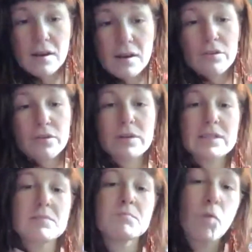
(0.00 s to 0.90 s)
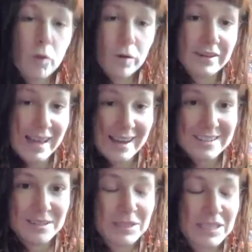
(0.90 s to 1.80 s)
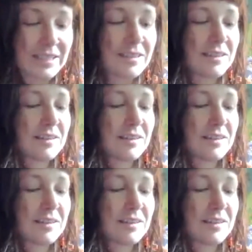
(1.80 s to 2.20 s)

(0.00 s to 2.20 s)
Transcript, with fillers: although it's more than that to me.